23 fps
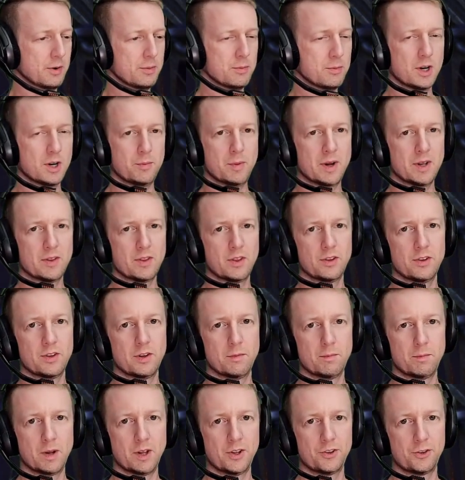We might make this a
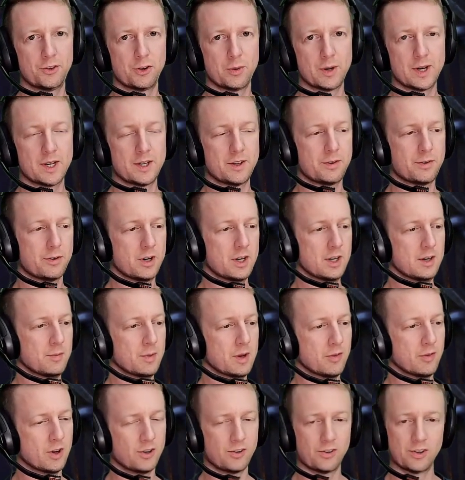best 2 out of 3,
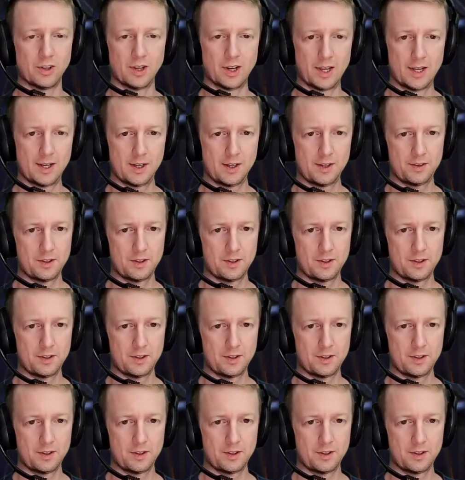me versus the ladder.